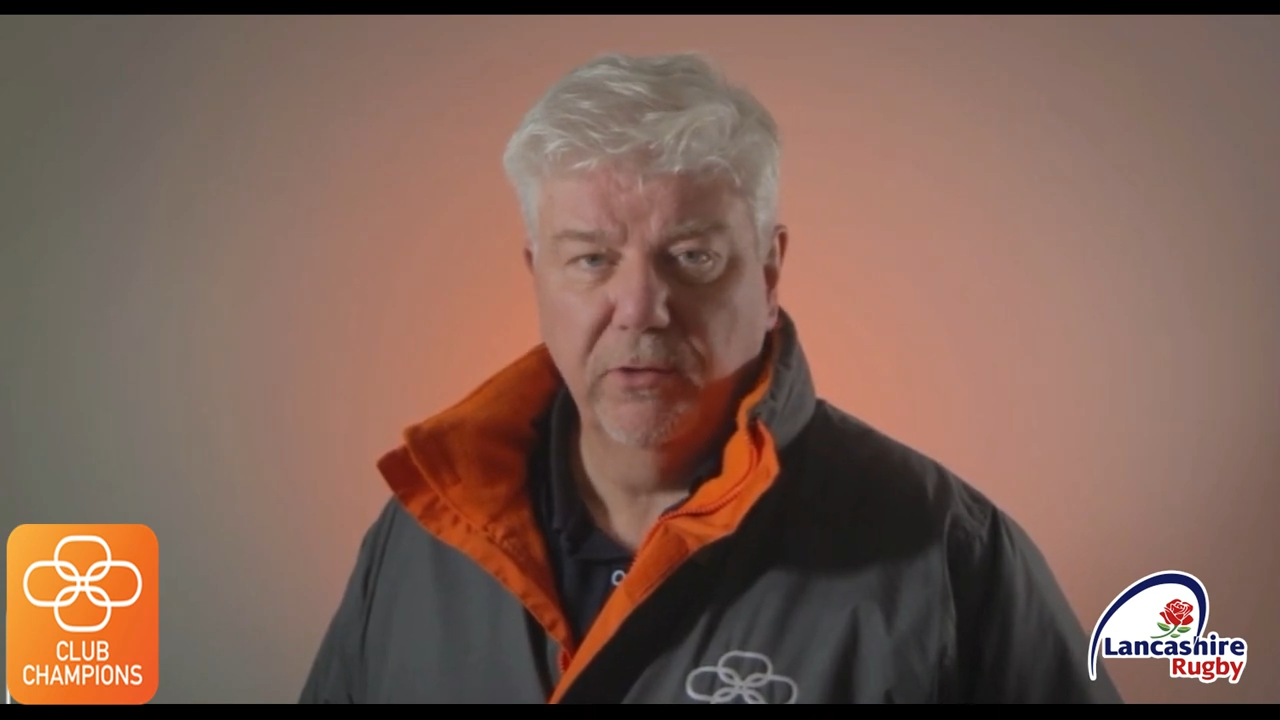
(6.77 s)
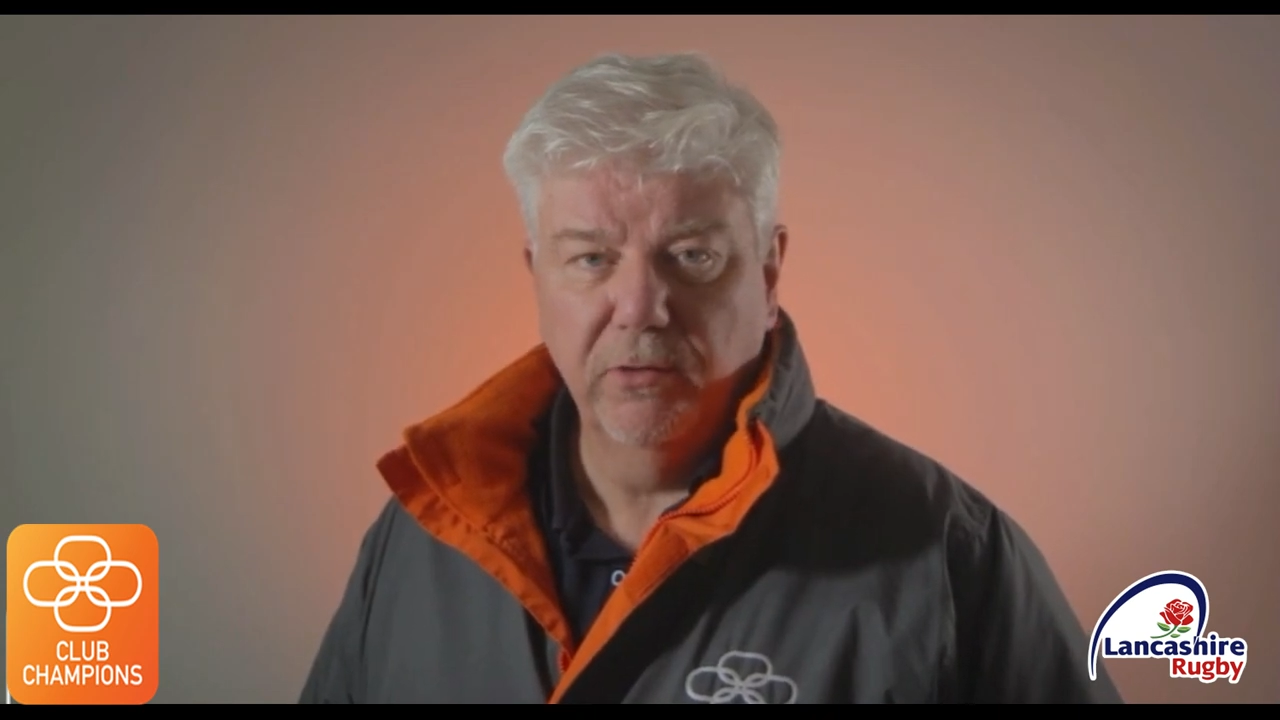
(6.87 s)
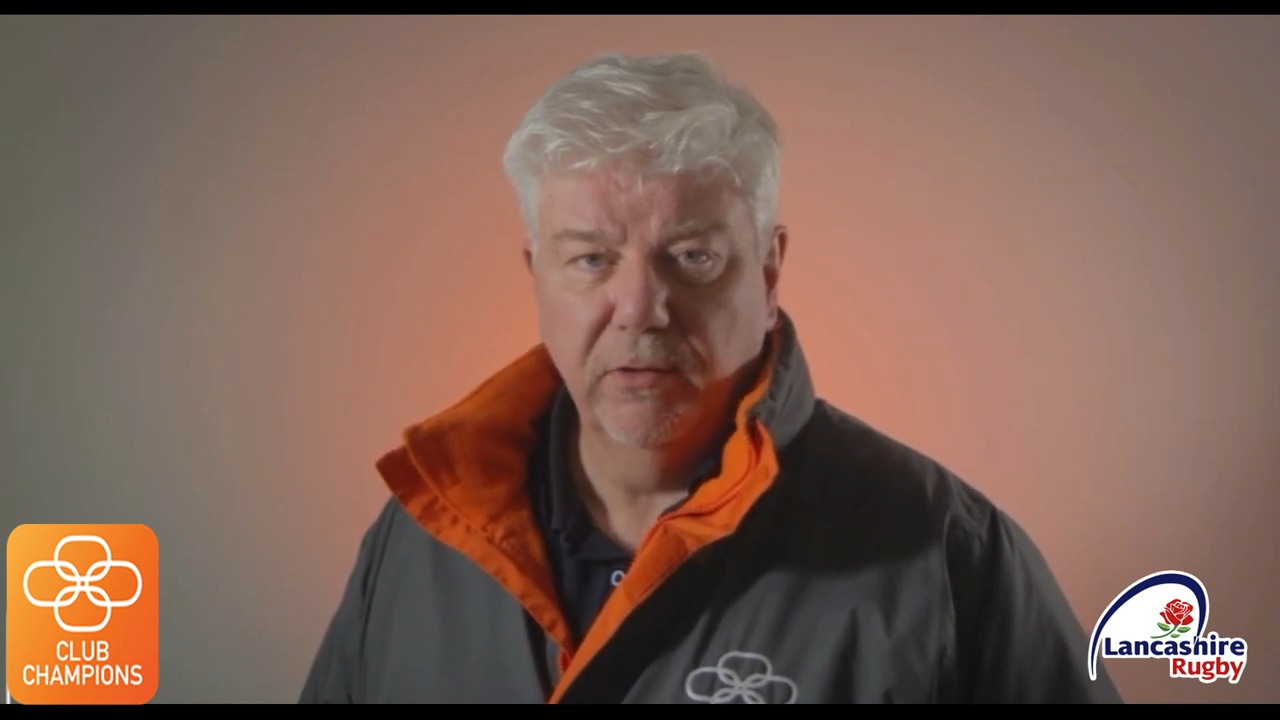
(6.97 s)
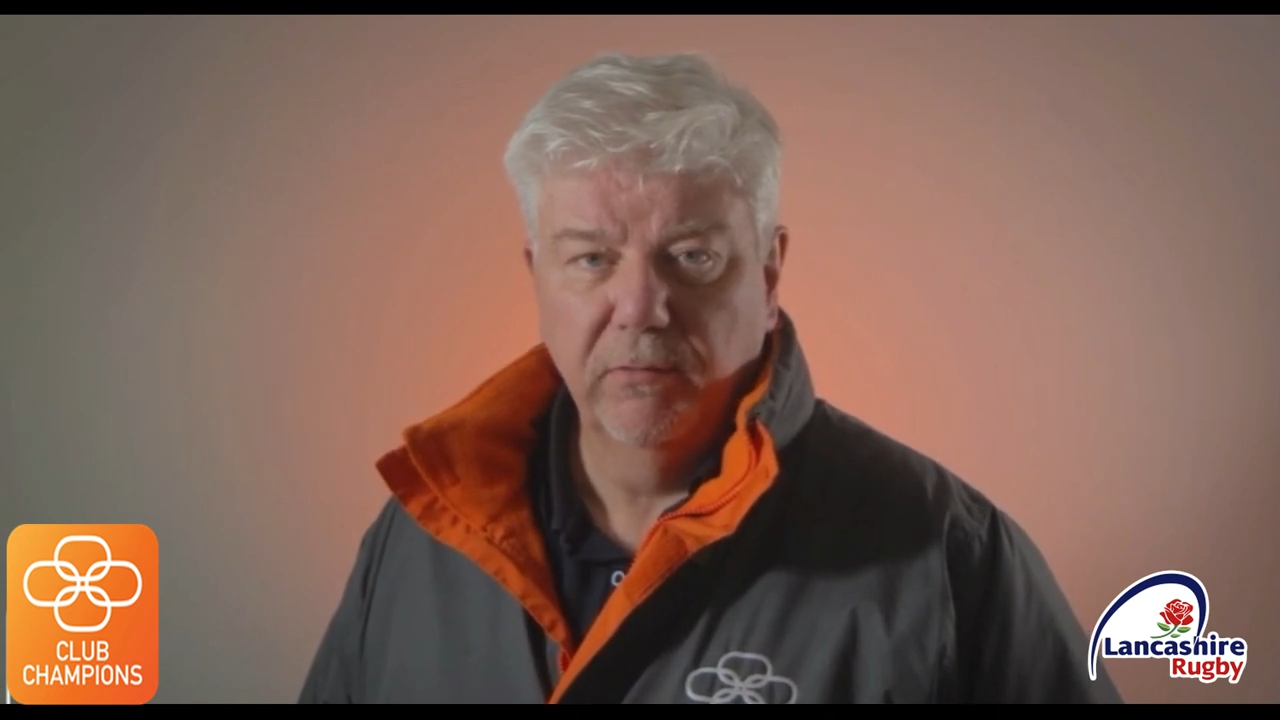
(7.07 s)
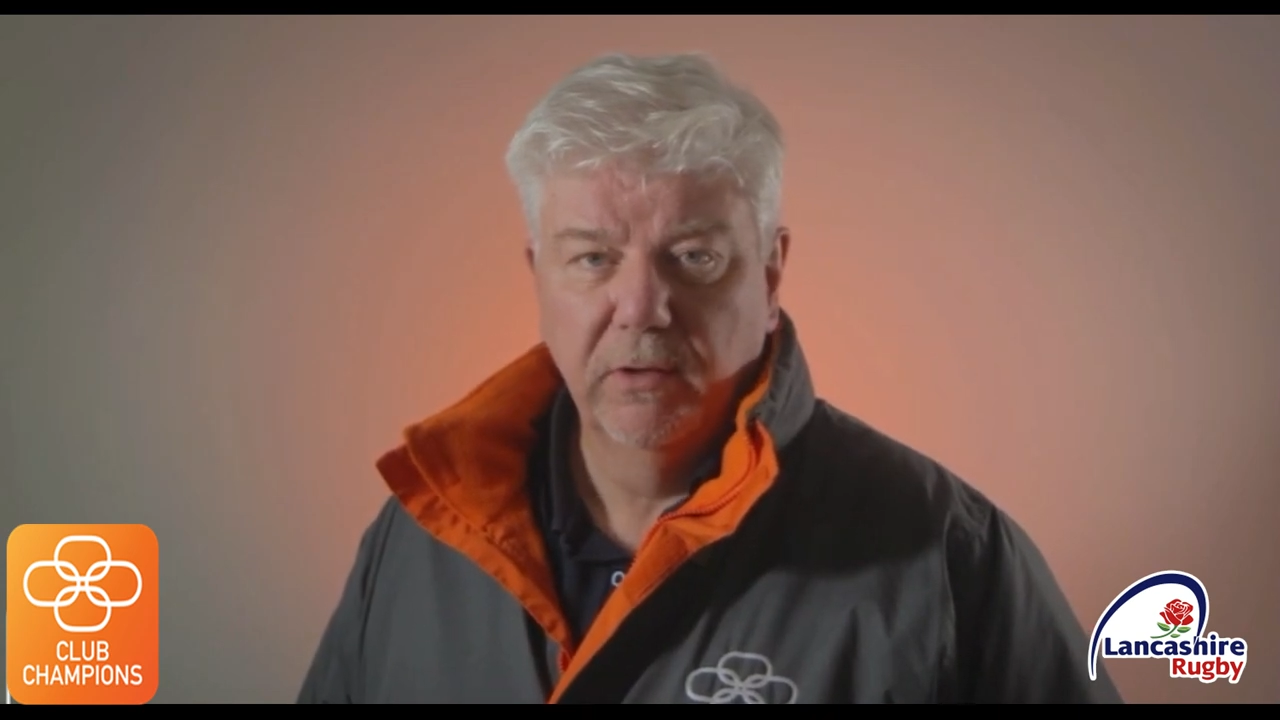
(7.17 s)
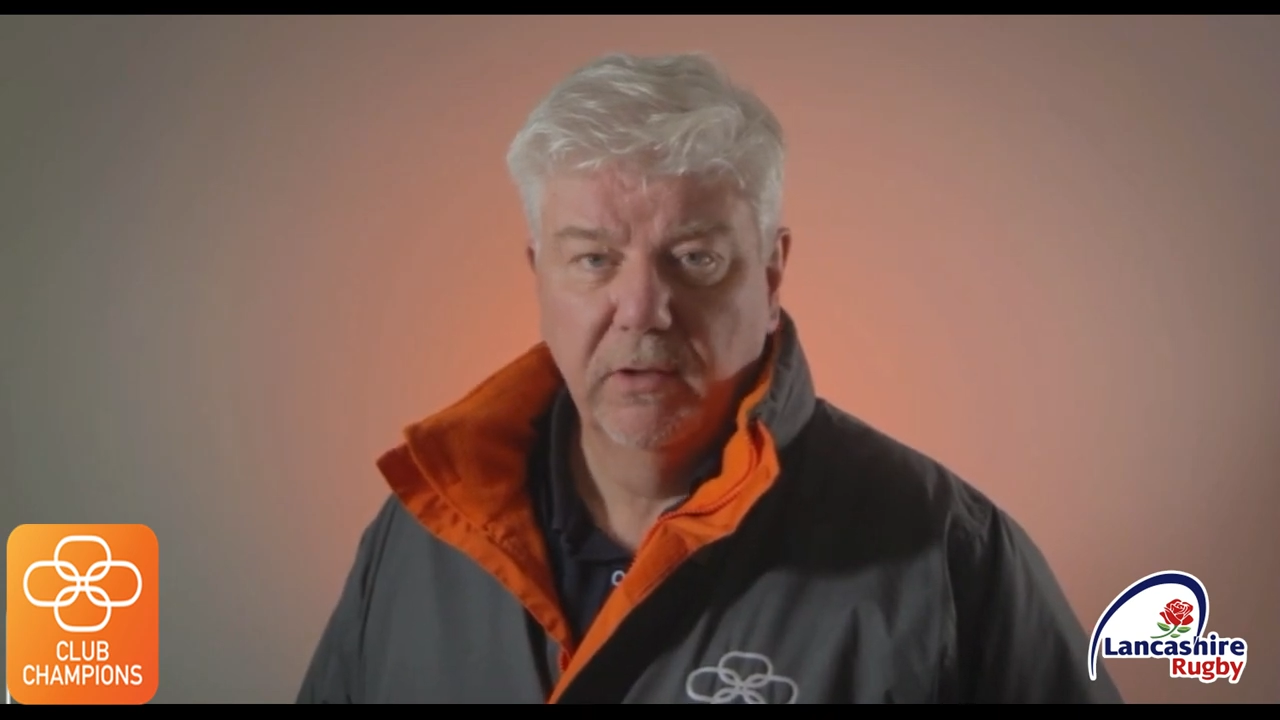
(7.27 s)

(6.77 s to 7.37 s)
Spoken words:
Union,